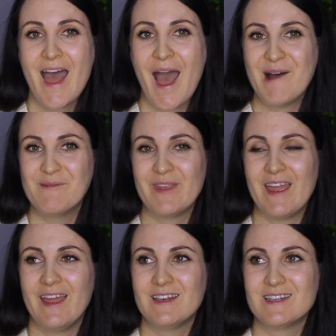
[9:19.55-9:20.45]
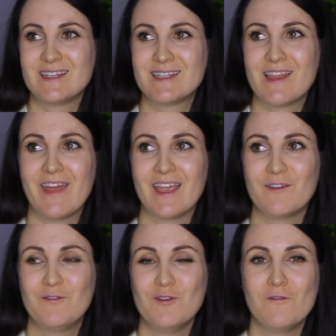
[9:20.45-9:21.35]
And they
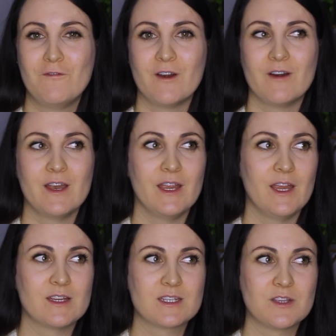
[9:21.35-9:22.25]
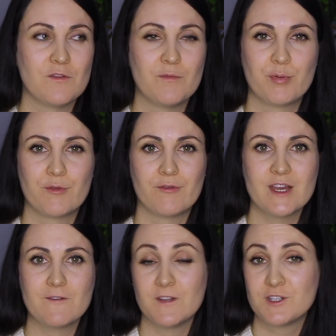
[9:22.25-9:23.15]
give you very sort of
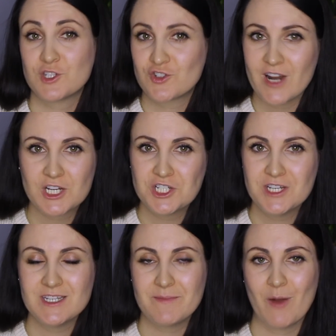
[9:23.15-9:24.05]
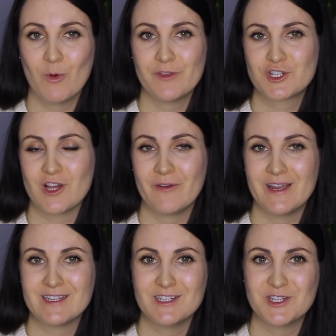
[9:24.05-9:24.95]
brief instructions about what the child
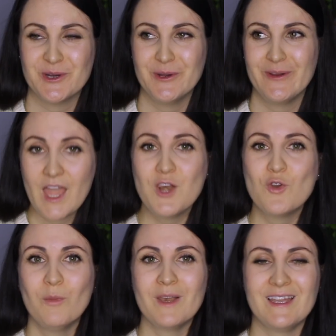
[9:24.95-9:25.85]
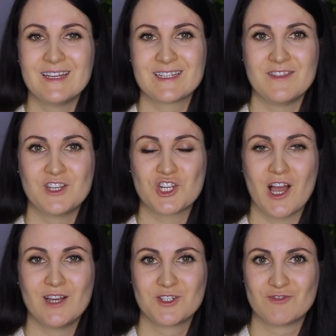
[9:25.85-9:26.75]
has to do. And normally it's in the
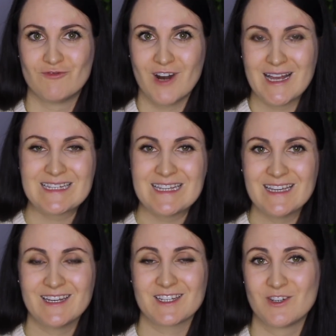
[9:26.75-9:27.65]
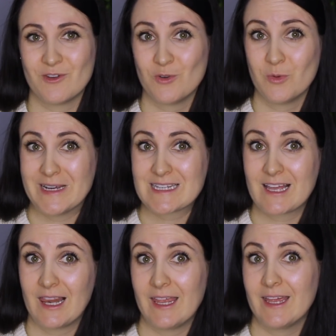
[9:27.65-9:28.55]
child's writing, and it's not always
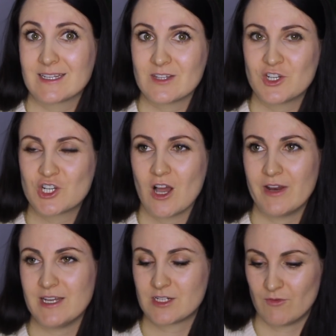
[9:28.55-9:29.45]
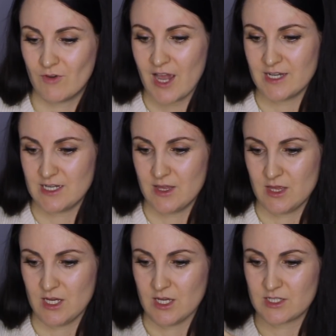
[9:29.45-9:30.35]
clear. So the child has to write in
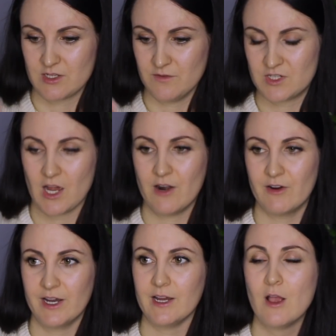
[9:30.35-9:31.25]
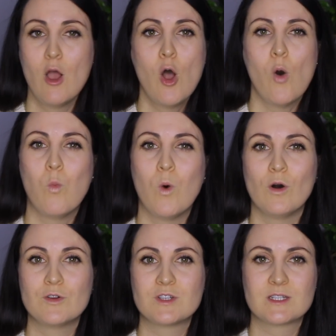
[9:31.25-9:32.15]
their sort of diary
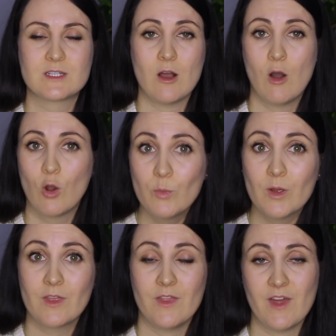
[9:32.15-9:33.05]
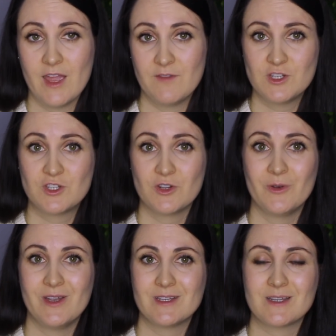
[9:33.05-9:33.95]
what homework that they have to
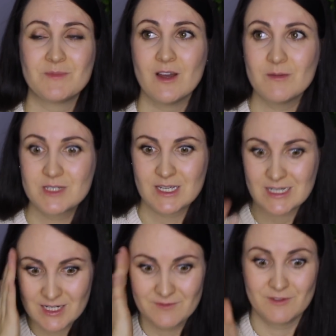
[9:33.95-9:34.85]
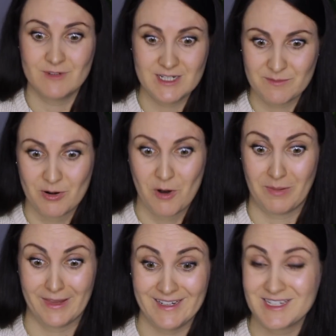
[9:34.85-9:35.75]
do. And sometimes you can't even read it
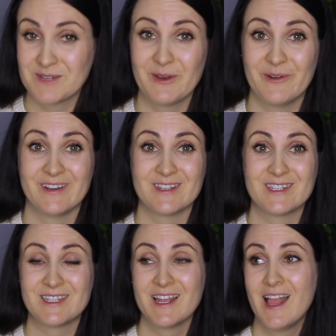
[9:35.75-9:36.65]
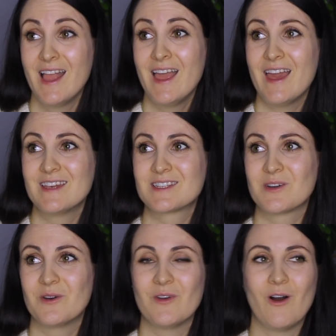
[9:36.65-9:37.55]
properly, to be honest. And
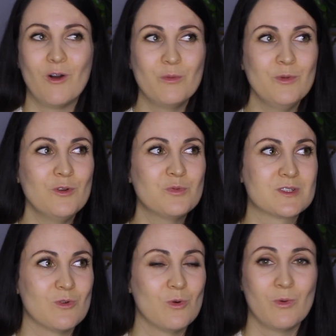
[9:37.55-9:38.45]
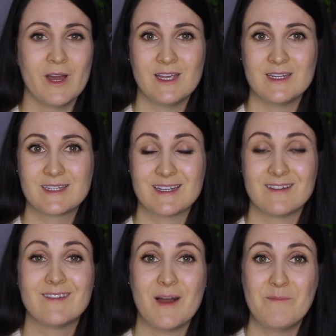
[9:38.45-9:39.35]
so homework was
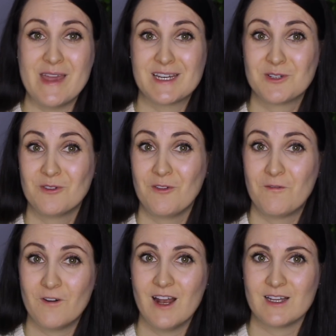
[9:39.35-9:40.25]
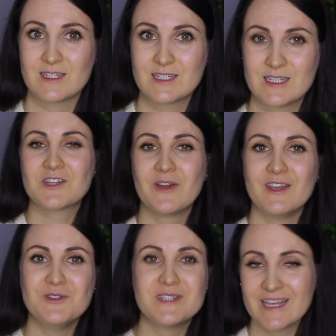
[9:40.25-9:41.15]
always a battle for us. So
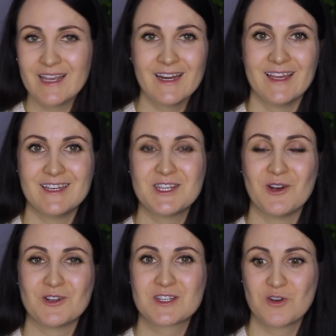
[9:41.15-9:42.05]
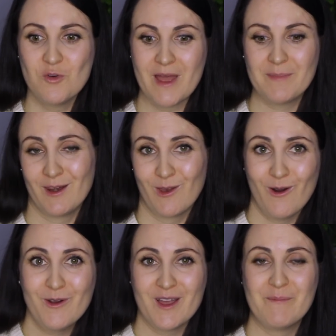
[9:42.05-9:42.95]
in New Zealand, school may be
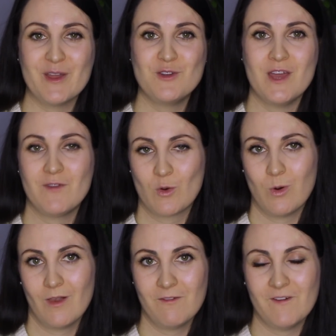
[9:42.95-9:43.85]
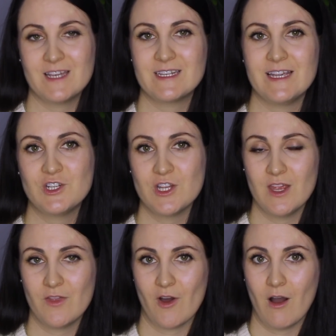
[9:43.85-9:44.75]
longer, but you have a qualified teacher
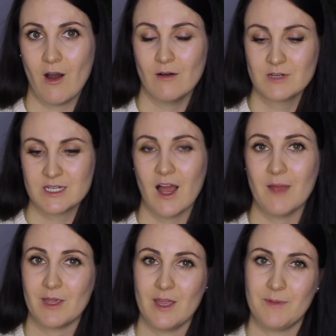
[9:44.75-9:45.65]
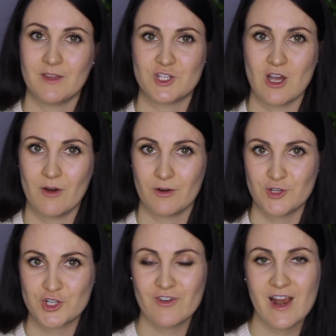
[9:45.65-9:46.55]
there the whole time keeping the child
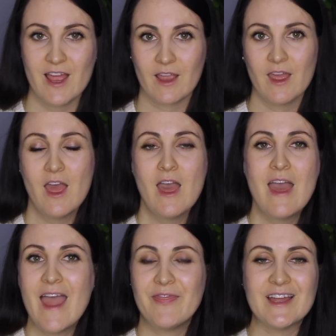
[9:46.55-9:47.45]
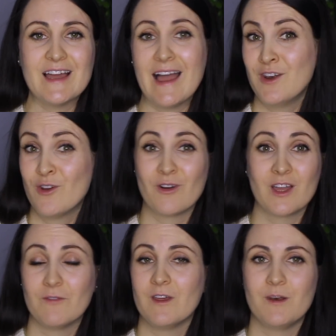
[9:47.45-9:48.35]
on track, and they are not
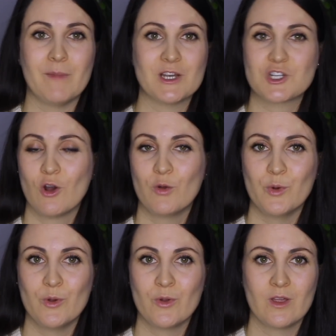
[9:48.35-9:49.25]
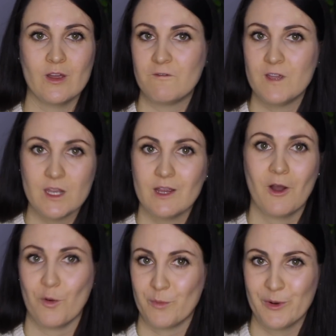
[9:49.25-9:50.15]
given much homework, if any
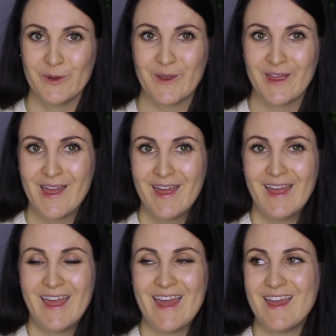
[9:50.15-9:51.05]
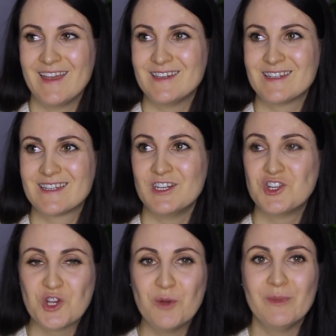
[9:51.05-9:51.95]
homework. And in
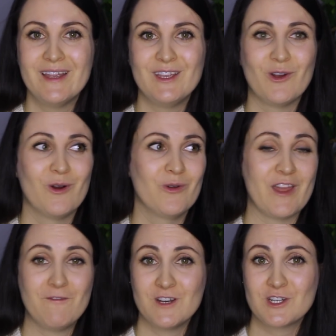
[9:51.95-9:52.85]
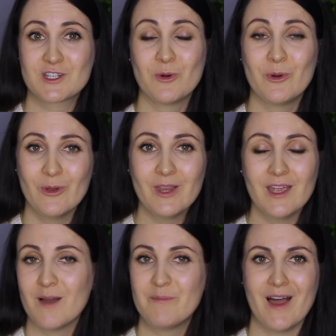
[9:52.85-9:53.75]
Germany, you know, they finish school
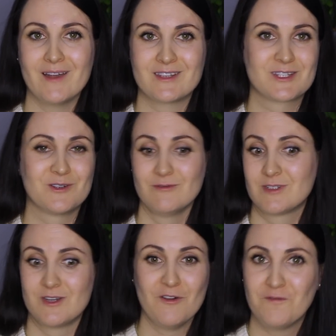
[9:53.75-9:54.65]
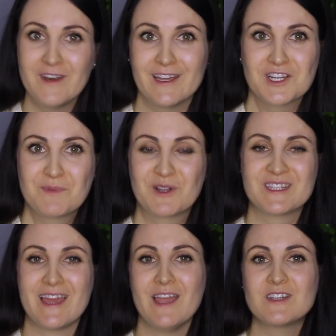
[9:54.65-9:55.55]
earlier, but school's not finished
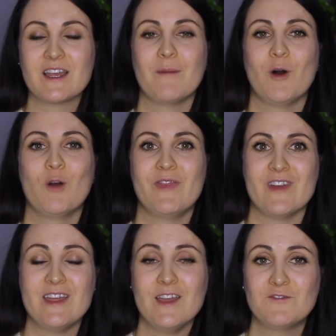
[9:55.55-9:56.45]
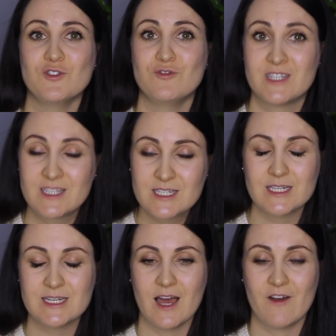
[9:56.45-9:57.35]
because they have to come home and they have to
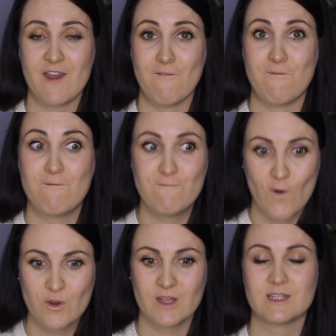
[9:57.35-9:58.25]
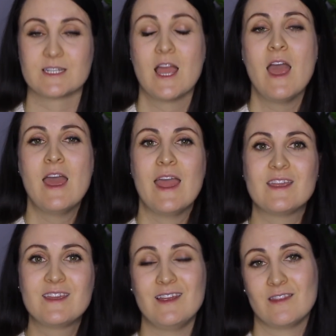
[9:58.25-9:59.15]
sit down and focus
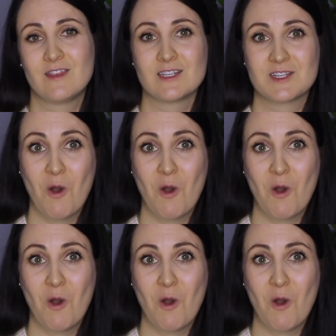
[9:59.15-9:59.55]
and get this